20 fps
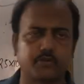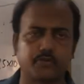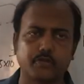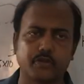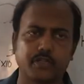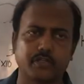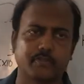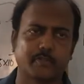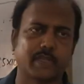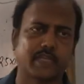do
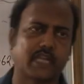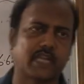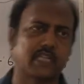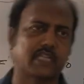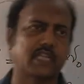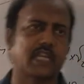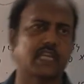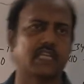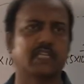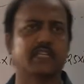it
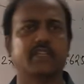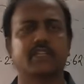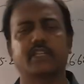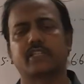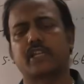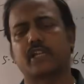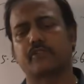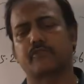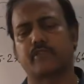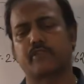mechanically.
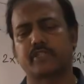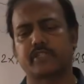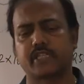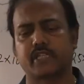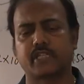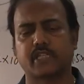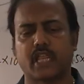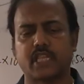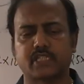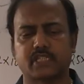Read the
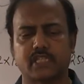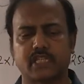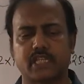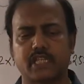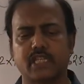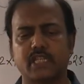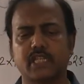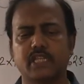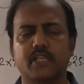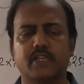question
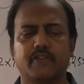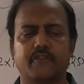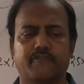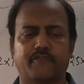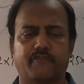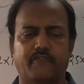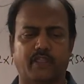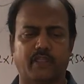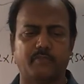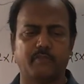nicely,
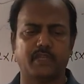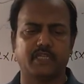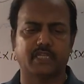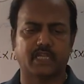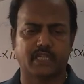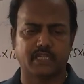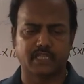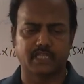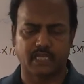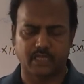frame it,
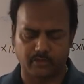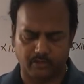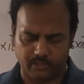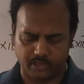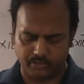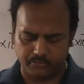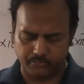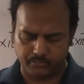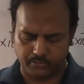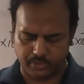and then
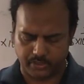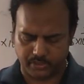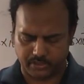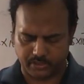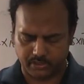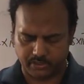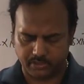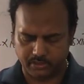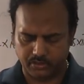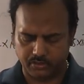only you do it.
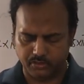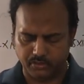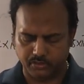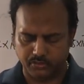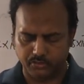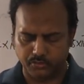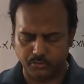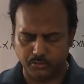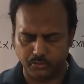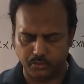
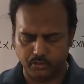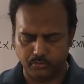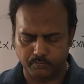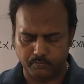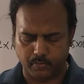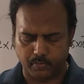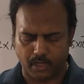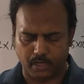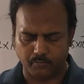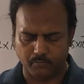Joule
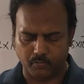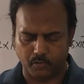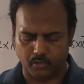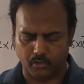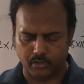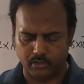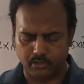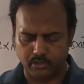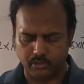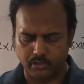per
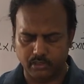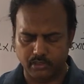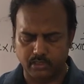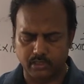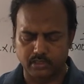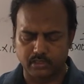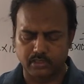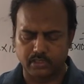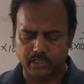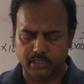mole.
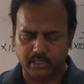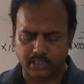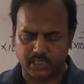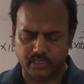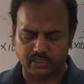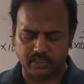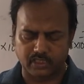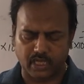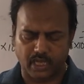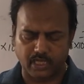
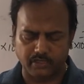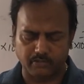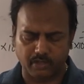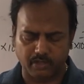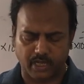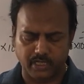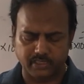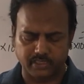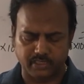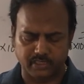Next line you
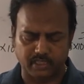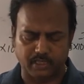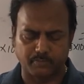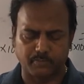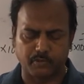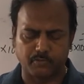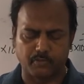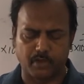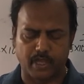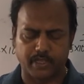write
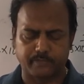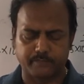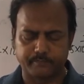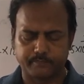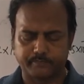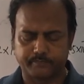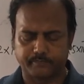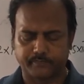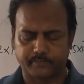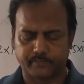number one.
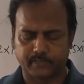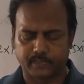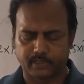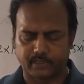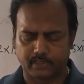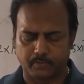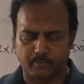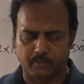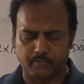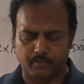
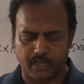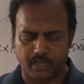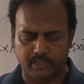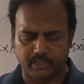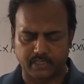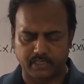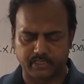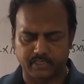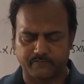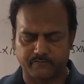
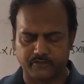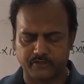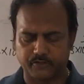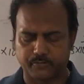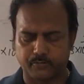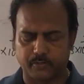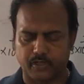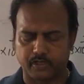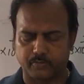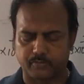That's the first
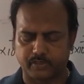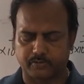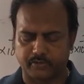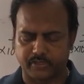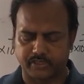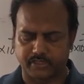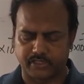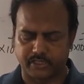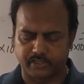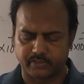part of the
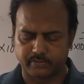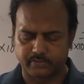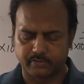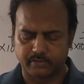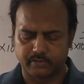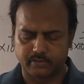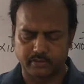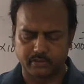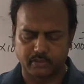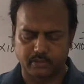question.
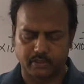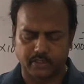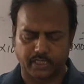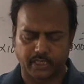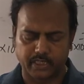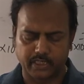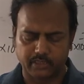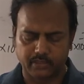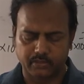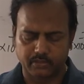
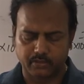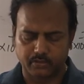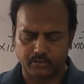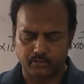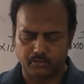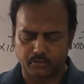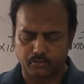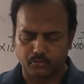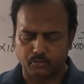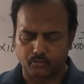Okay,
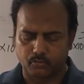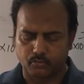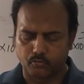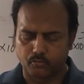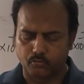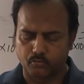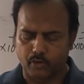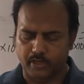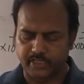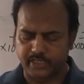
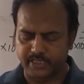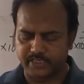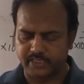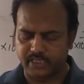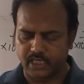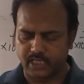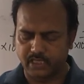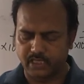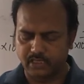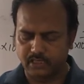what is
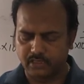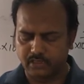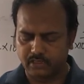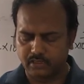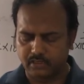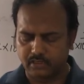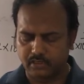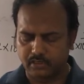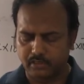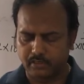the
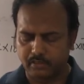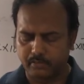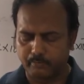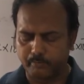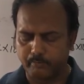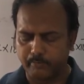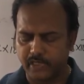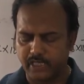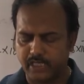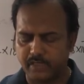
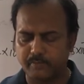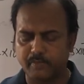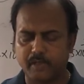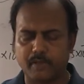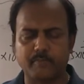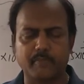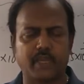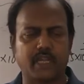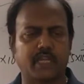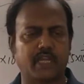
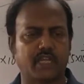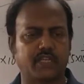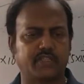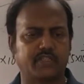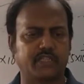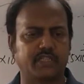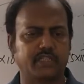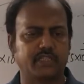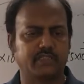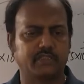minimum
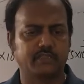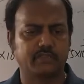energy?